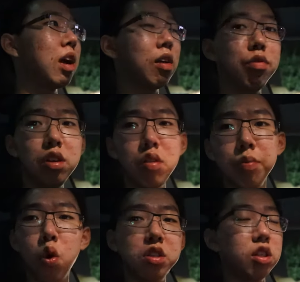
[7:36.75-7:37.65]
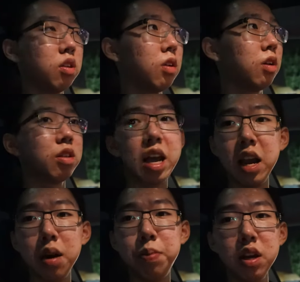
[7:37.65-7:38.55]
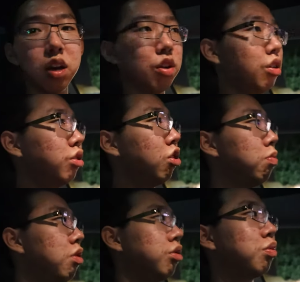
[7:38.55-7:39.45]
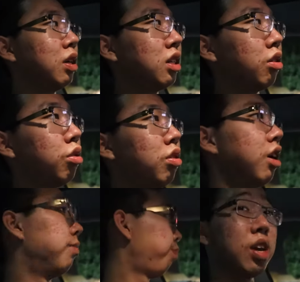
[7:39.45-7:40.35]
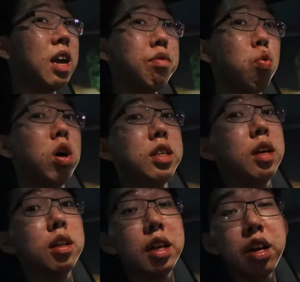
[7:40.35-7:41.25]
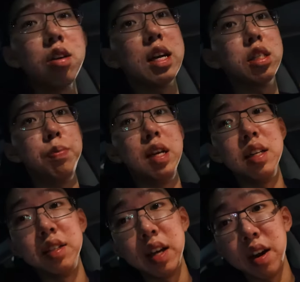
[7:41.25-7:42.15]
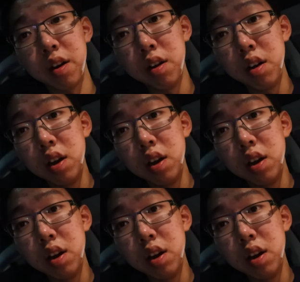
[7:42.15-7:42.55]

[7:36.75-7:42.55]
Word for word: Like when you watch the 1080p on the YouTube, when you switch it to there, you can't even watch it. The internet speed is there